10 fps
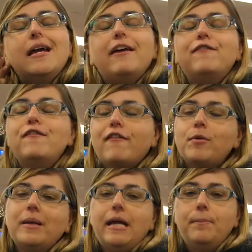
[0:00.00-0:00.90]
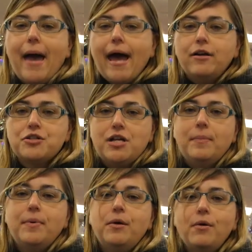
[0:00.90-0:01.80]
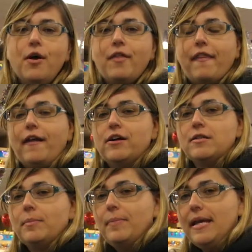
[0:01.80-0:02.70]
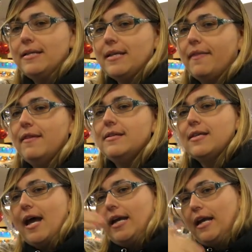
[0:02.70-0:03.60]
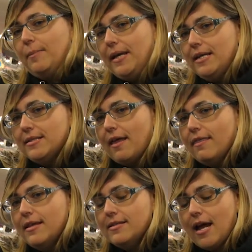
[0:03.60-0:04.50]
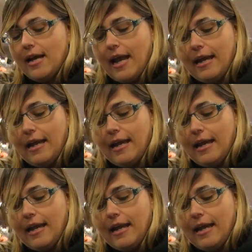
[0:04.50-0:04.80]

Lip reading: if you've ever played Battleship, you know that there's a piece on this side and a piece on this side,